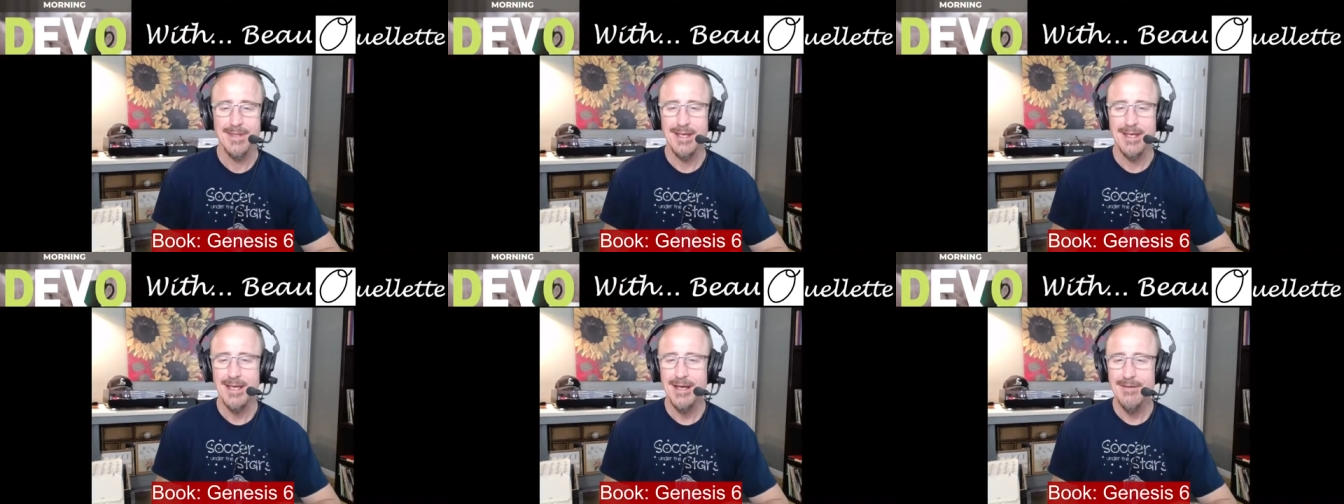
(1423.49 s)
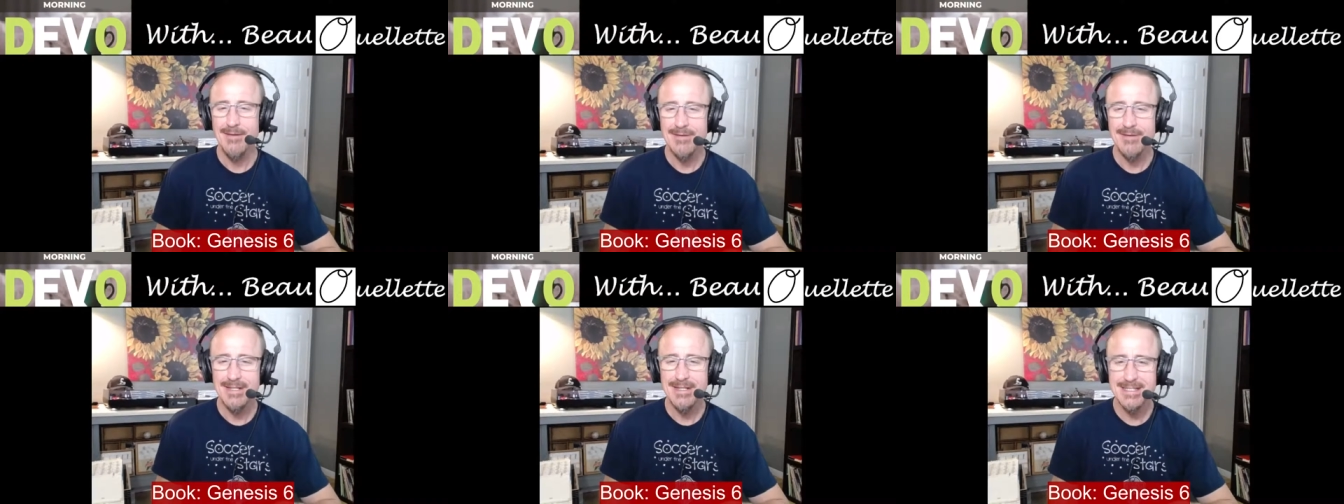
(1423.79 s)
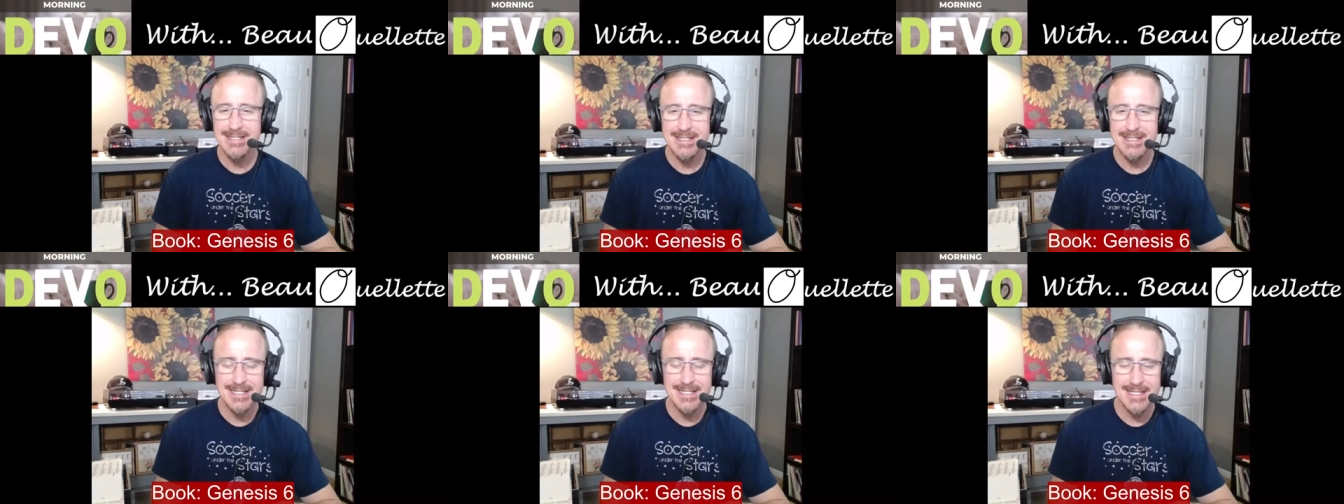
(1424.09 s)
every
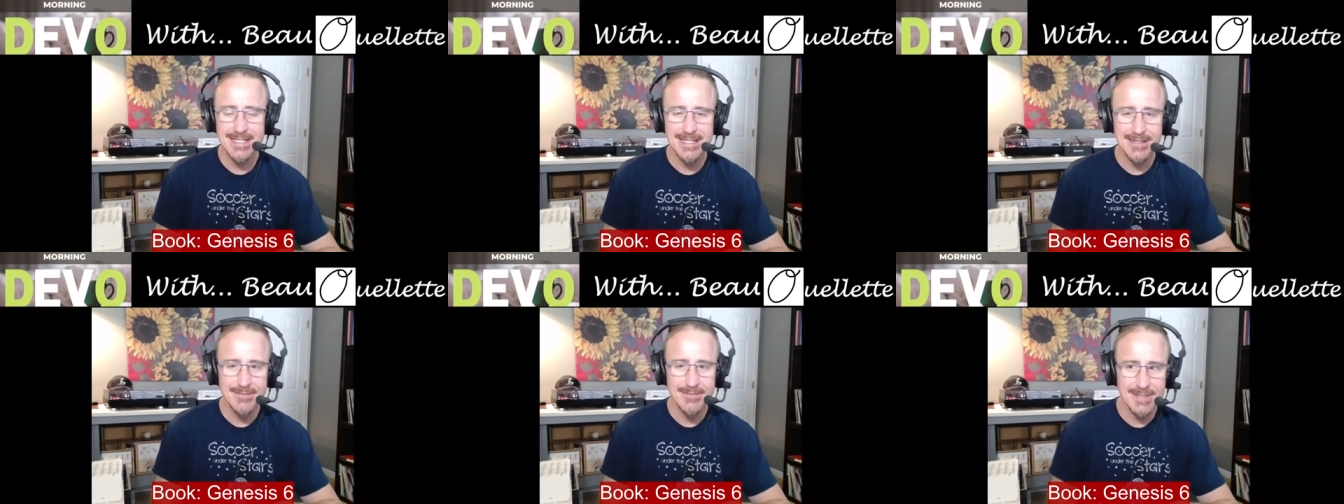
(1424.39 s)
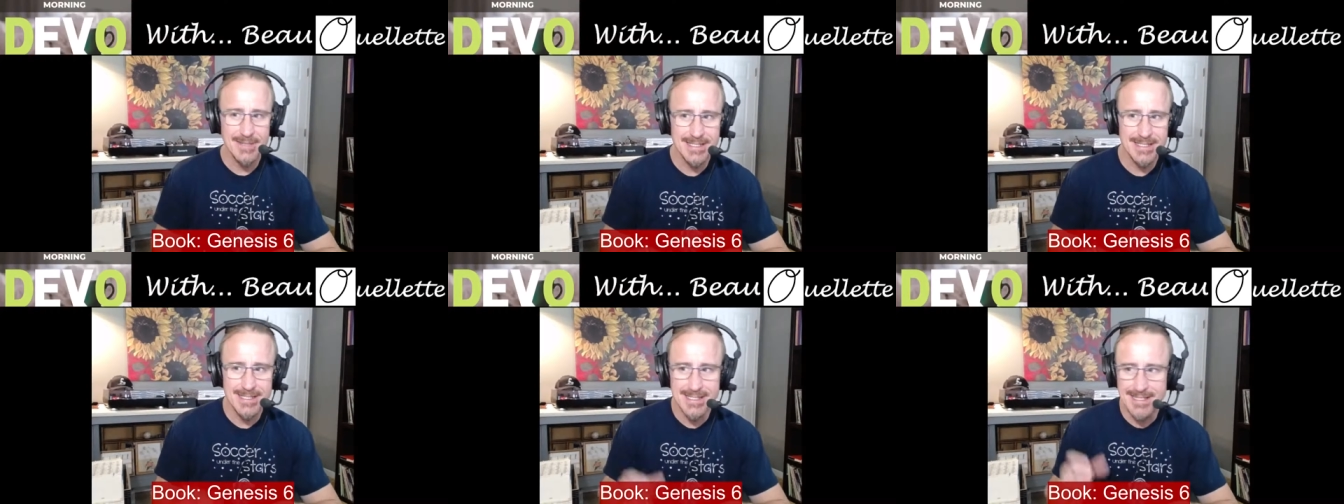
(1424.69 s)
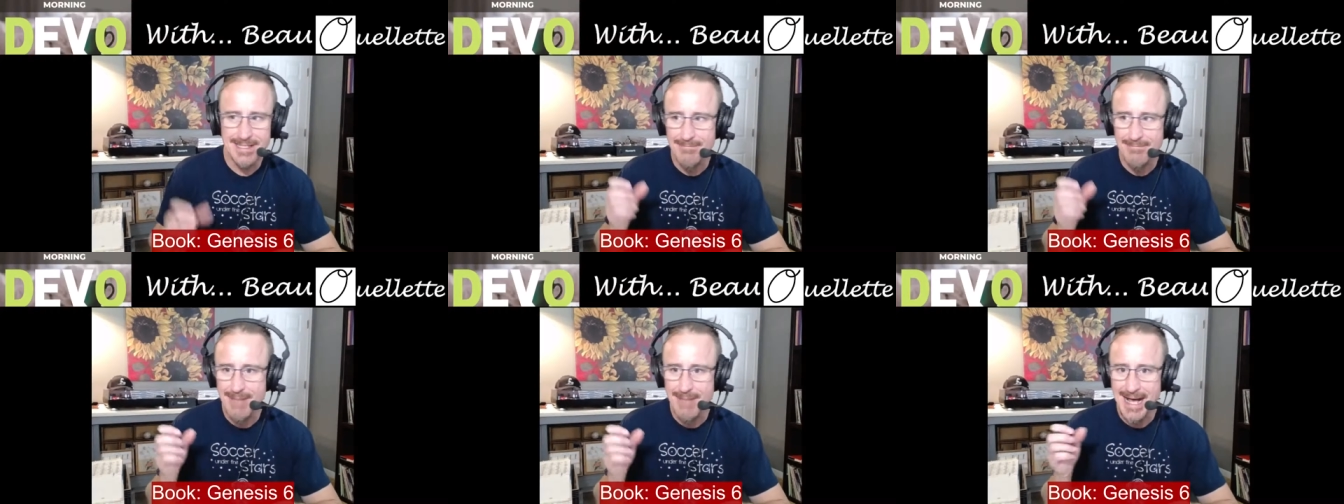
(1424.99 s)
scheme, the
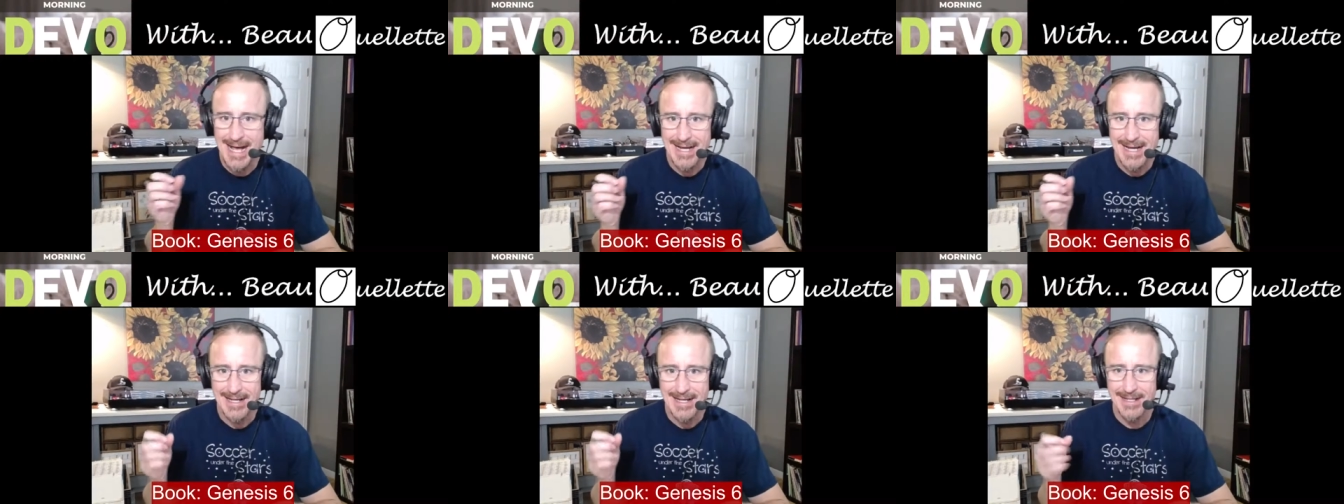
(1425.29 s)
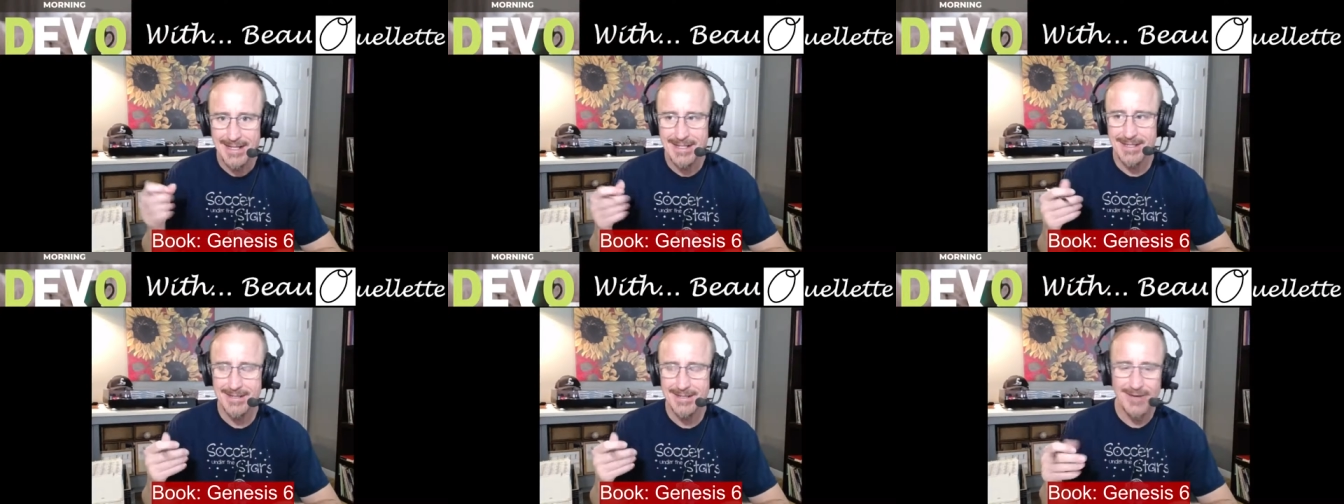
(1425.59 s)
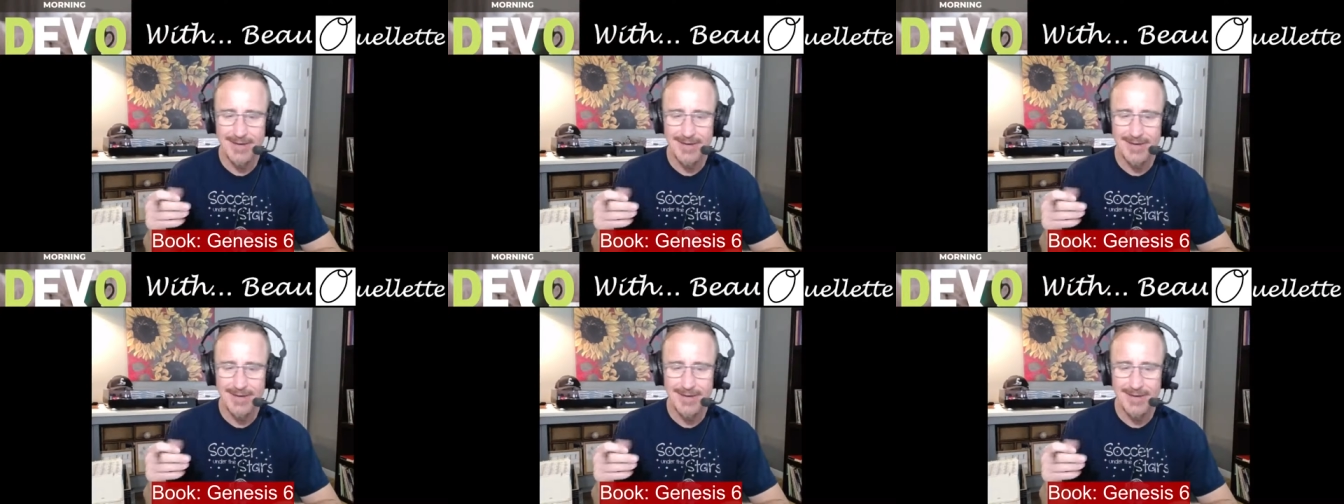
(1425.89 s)
schematic,